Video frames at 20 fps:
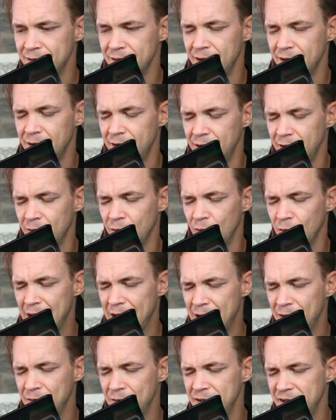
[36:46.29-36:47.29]

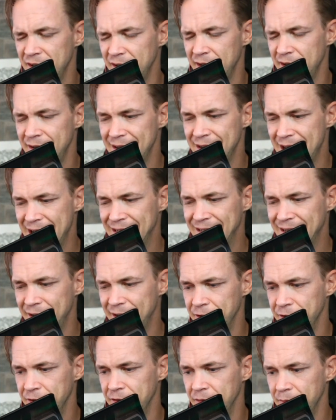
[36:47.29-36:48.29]
around
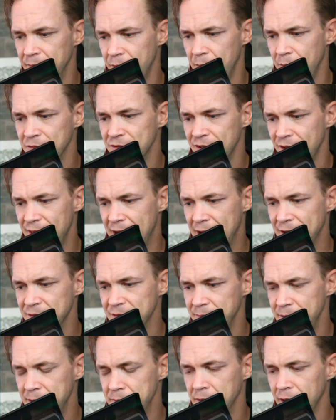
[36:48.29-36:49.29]
900, almost 1,000
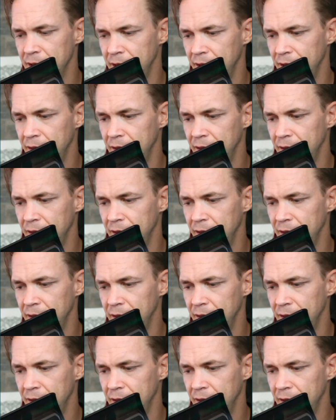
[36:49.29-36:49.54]
people in it.